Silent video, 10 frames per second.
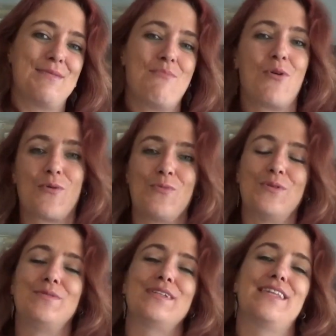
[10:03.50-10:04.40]
the more
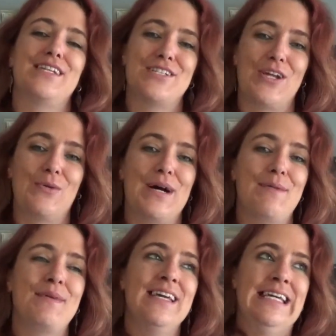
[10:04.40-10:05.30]
wounded that show
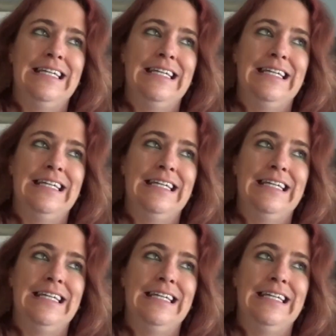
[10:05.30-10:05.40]
up,